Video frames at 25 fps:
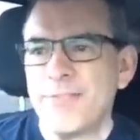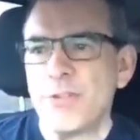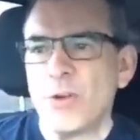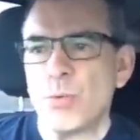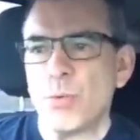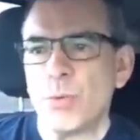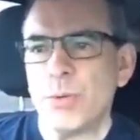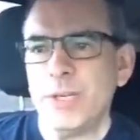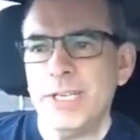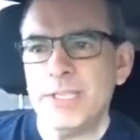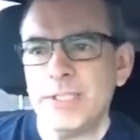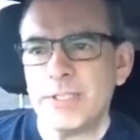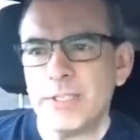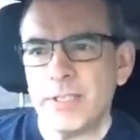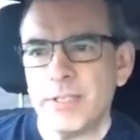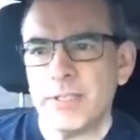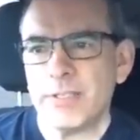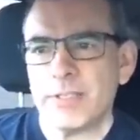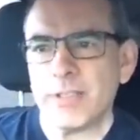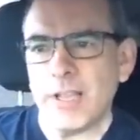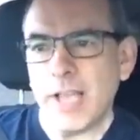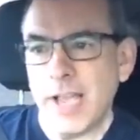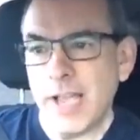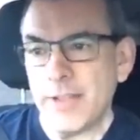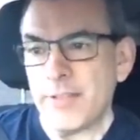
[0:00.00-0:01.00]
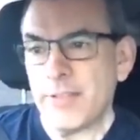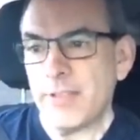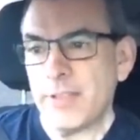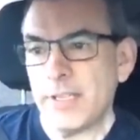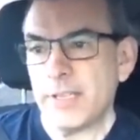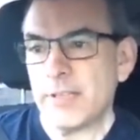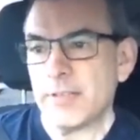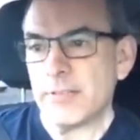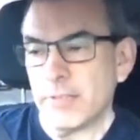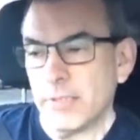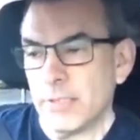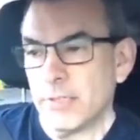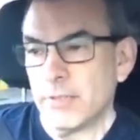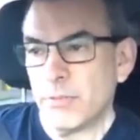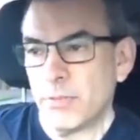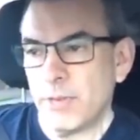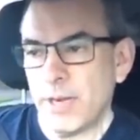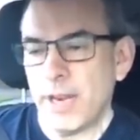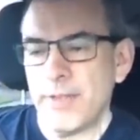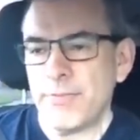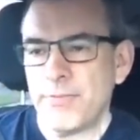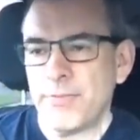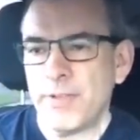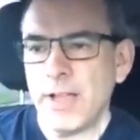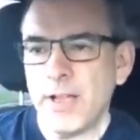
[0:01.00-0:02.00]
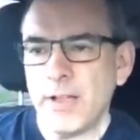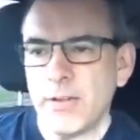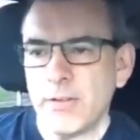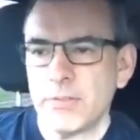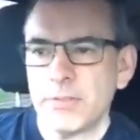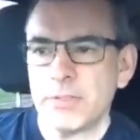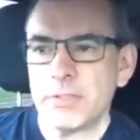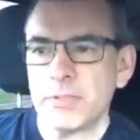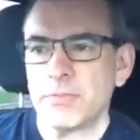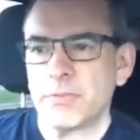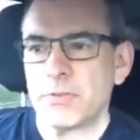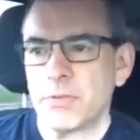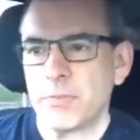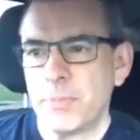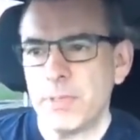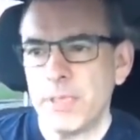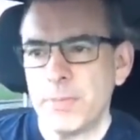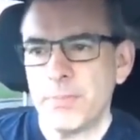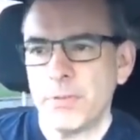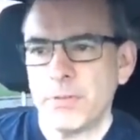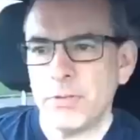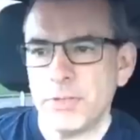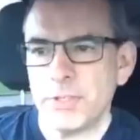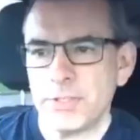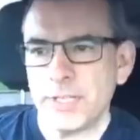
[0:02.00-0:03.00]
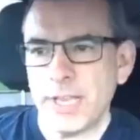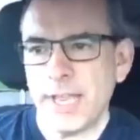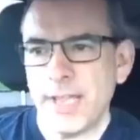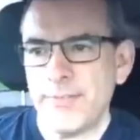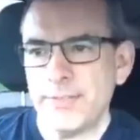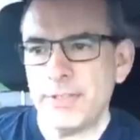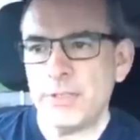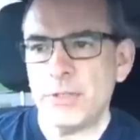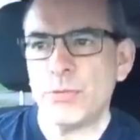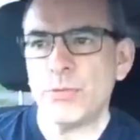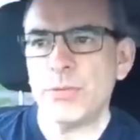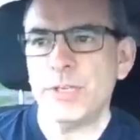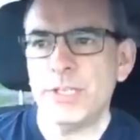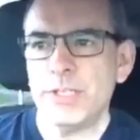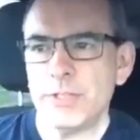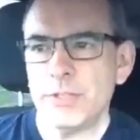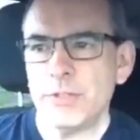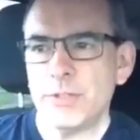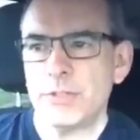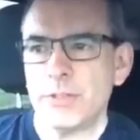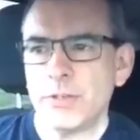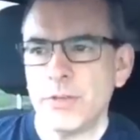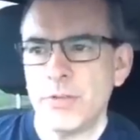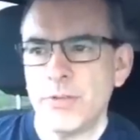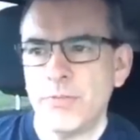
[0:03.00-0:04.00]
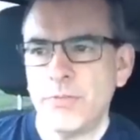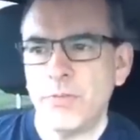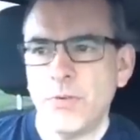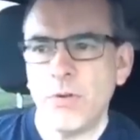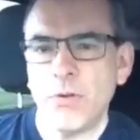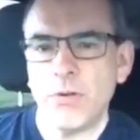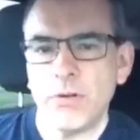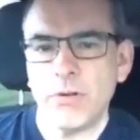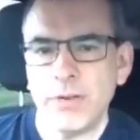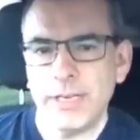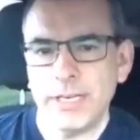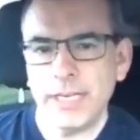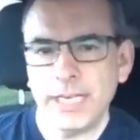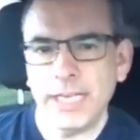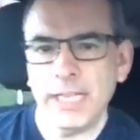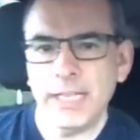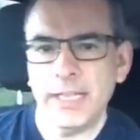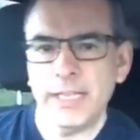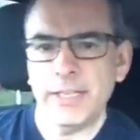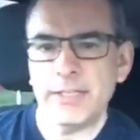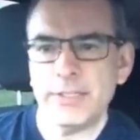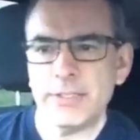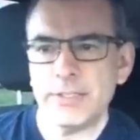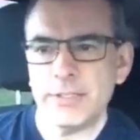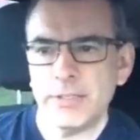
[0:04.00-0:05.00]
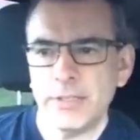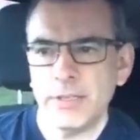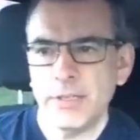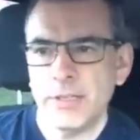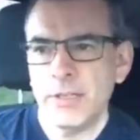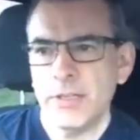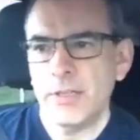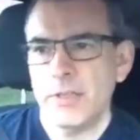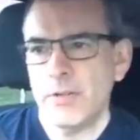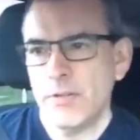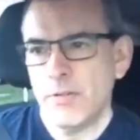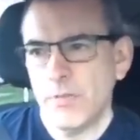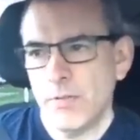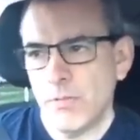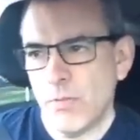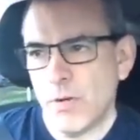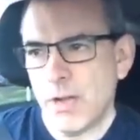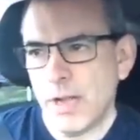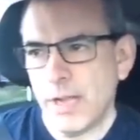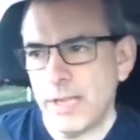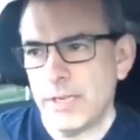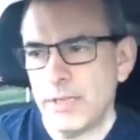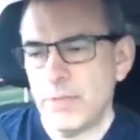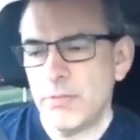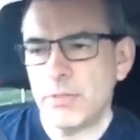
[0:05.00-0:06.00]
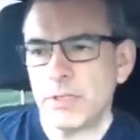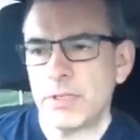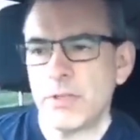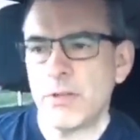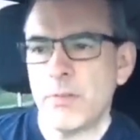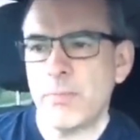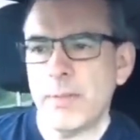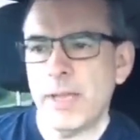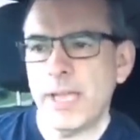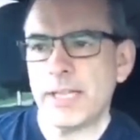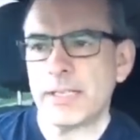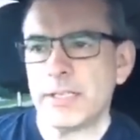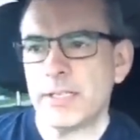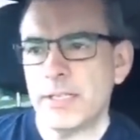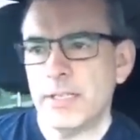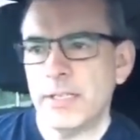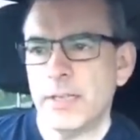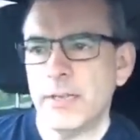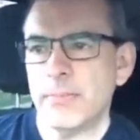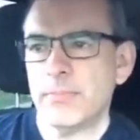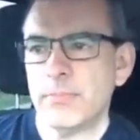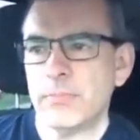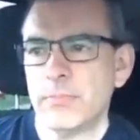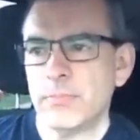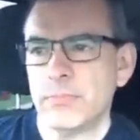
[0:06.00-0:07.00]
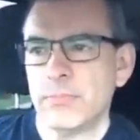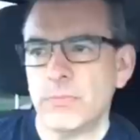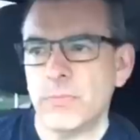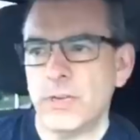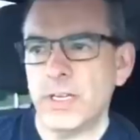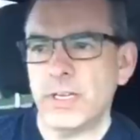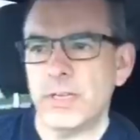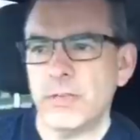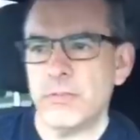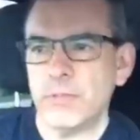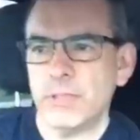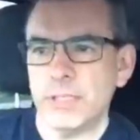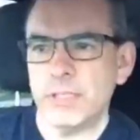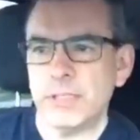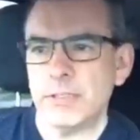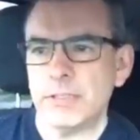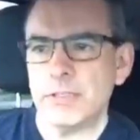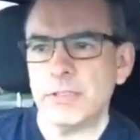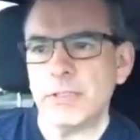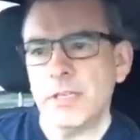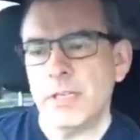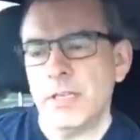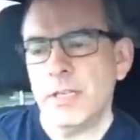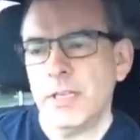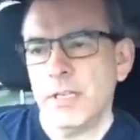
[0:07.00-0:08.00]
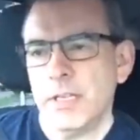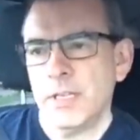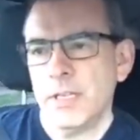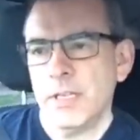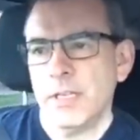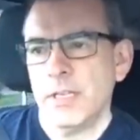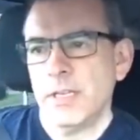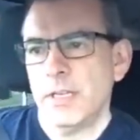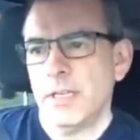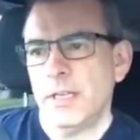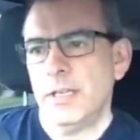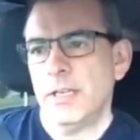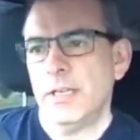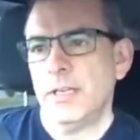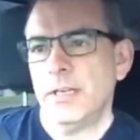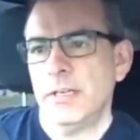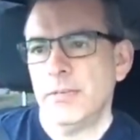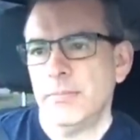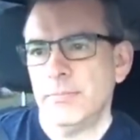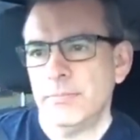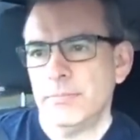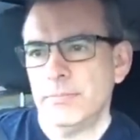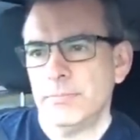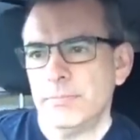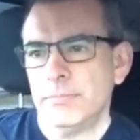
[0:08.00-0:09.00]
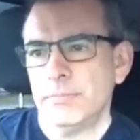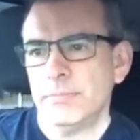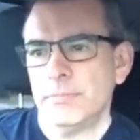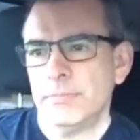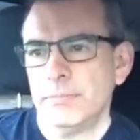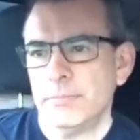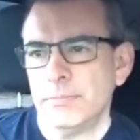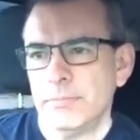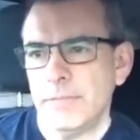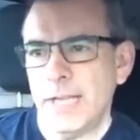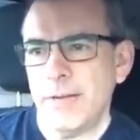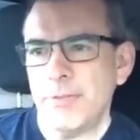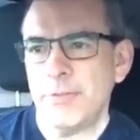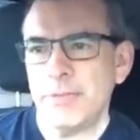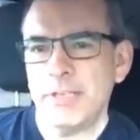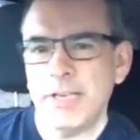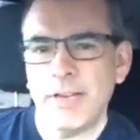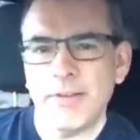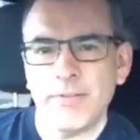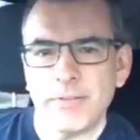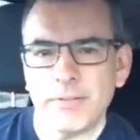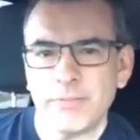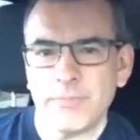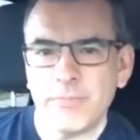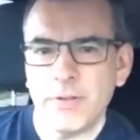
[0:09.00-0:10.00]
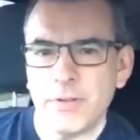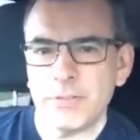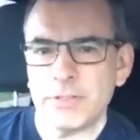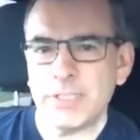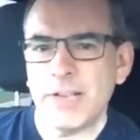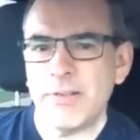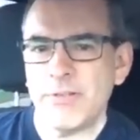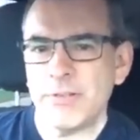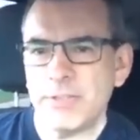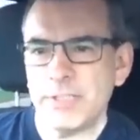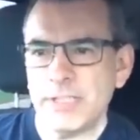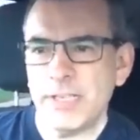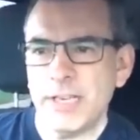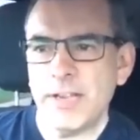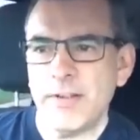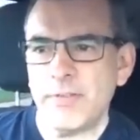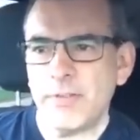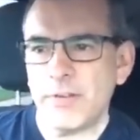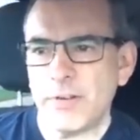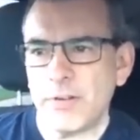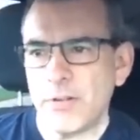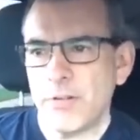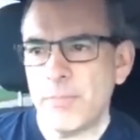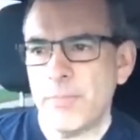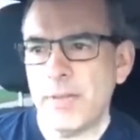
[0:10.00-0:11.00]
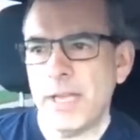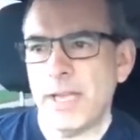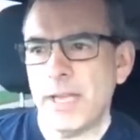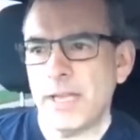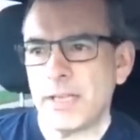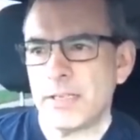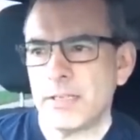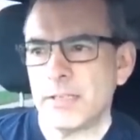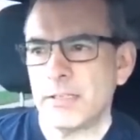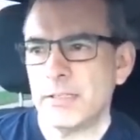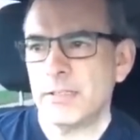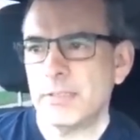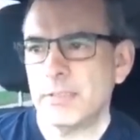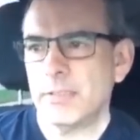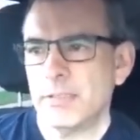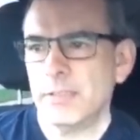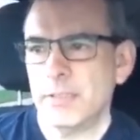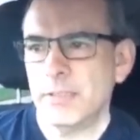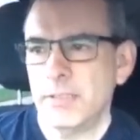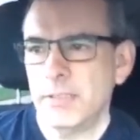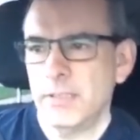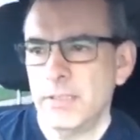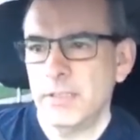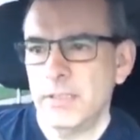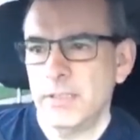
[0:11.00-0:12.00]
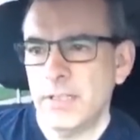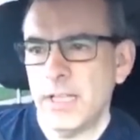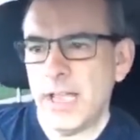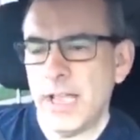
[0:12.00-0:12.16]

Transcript: again, just have your reasons. I think what I found for people is having your reasons for and against why you would go back to them, why you wouldn't. I would never, folks, I would never go back.